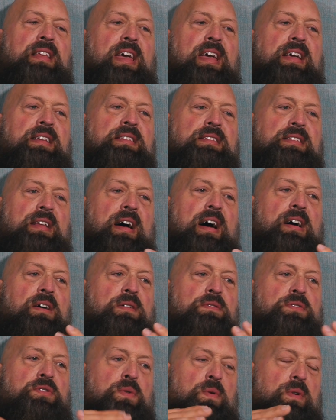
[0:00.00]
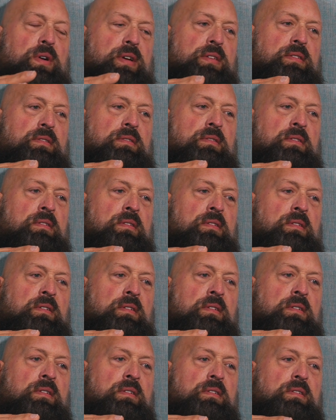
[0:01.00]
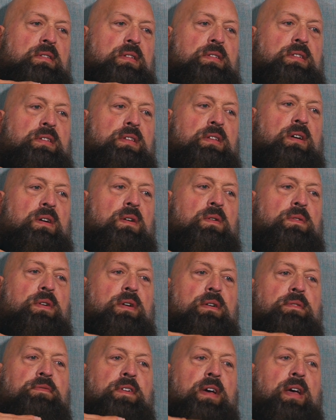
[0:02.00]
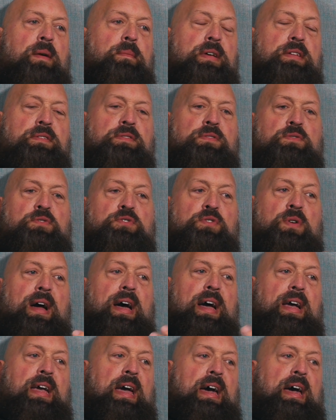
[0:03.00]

a style choice. Yeah. Just, you know, there are famous track